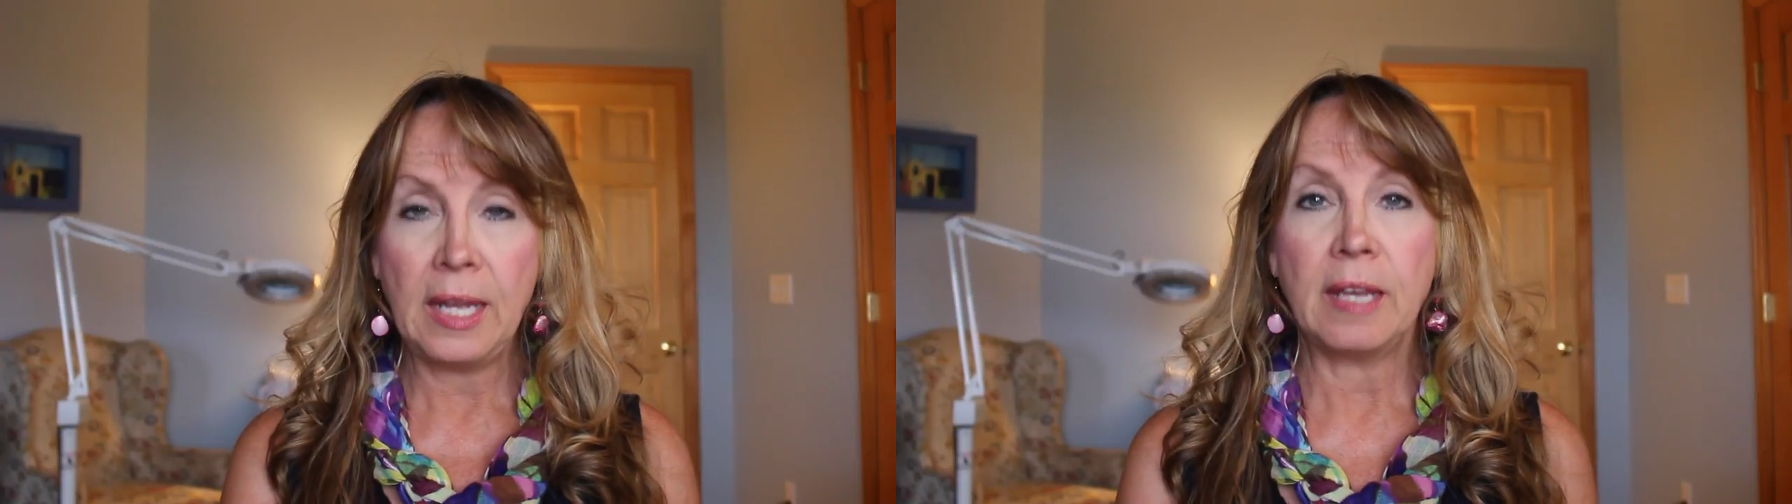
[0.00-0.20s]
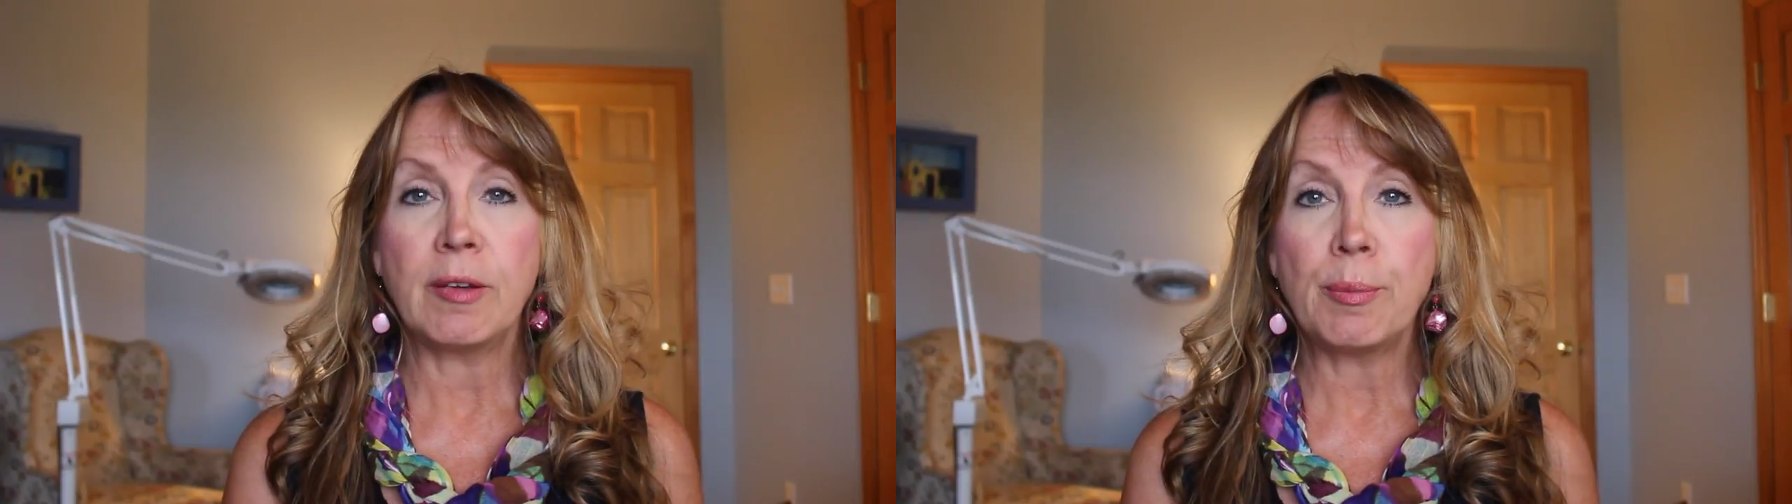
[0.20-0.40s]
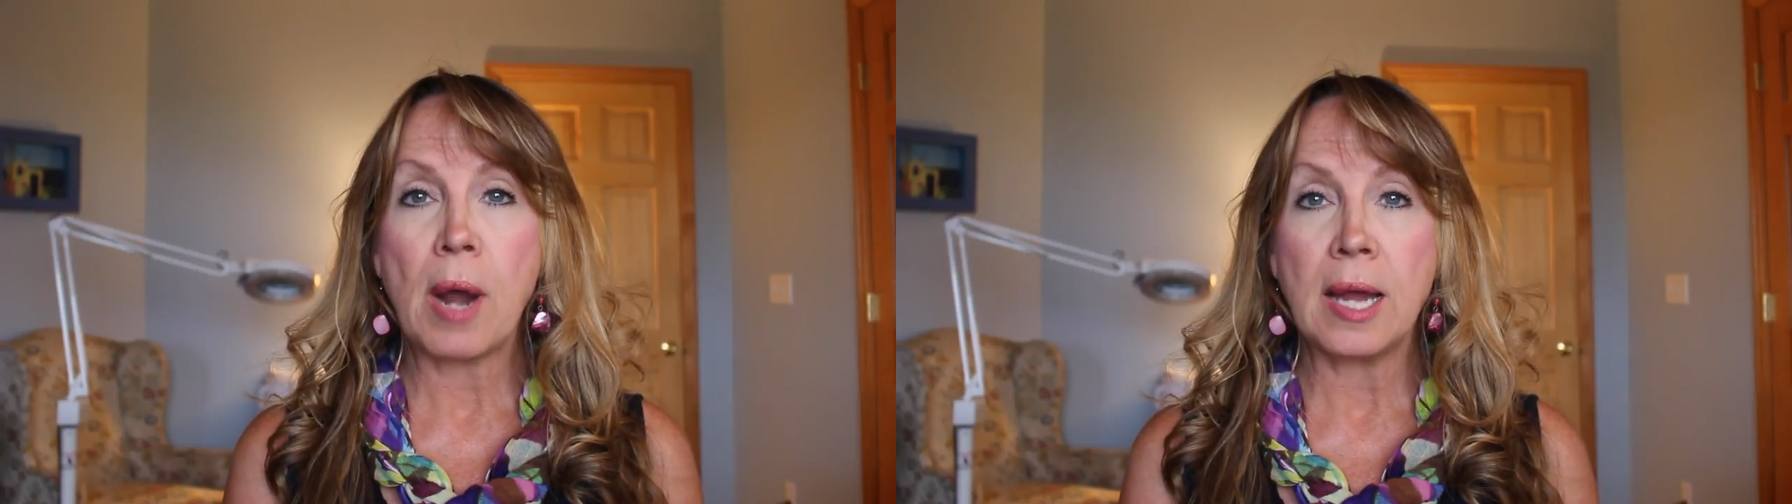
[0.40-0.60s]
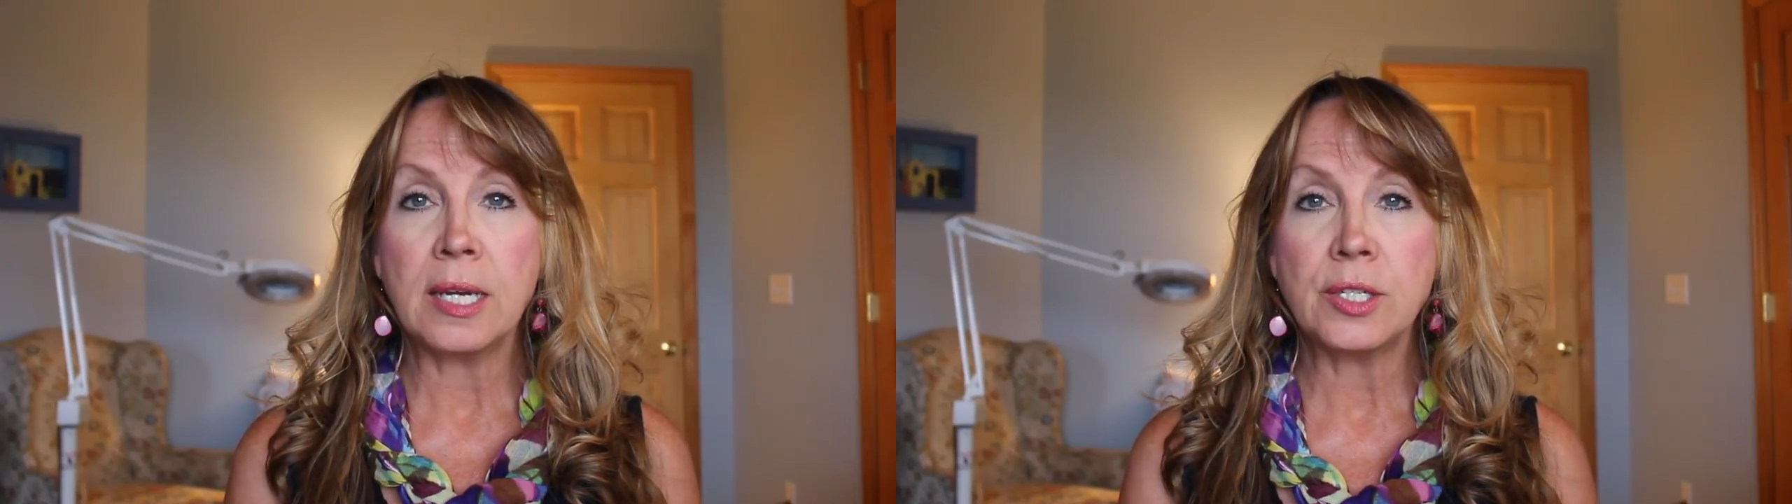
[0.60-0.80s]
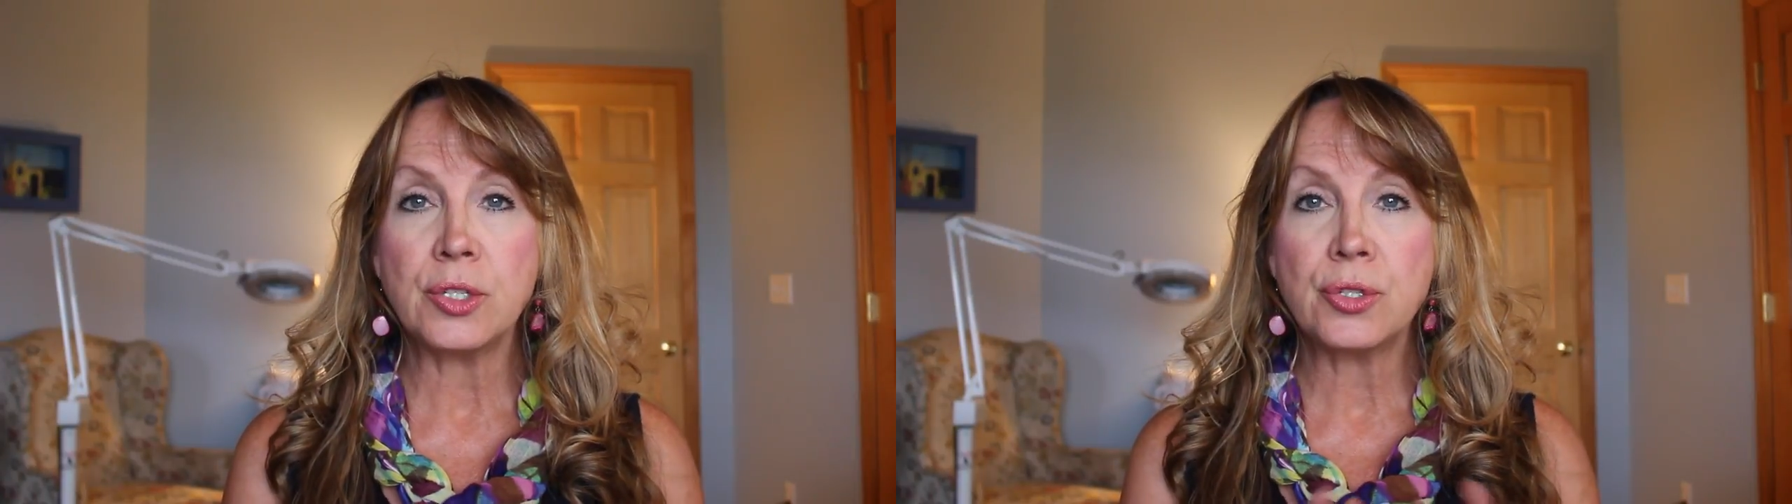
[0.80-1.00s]
If a
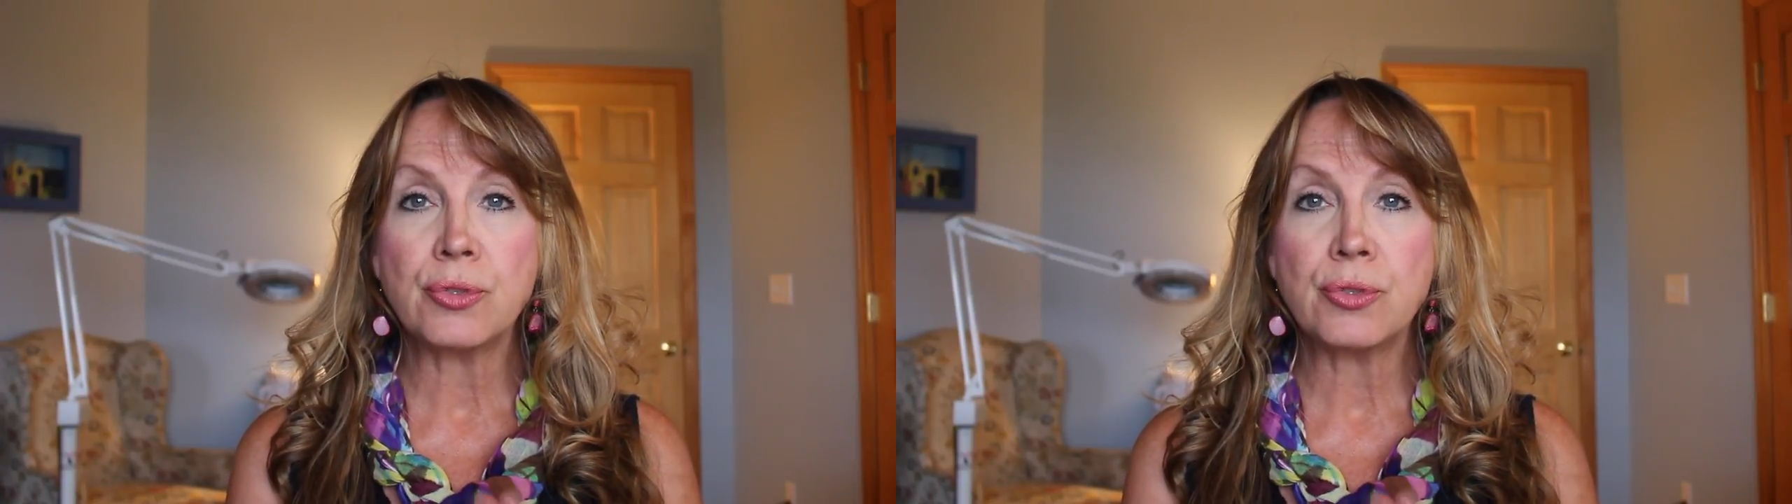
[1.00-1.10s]
product is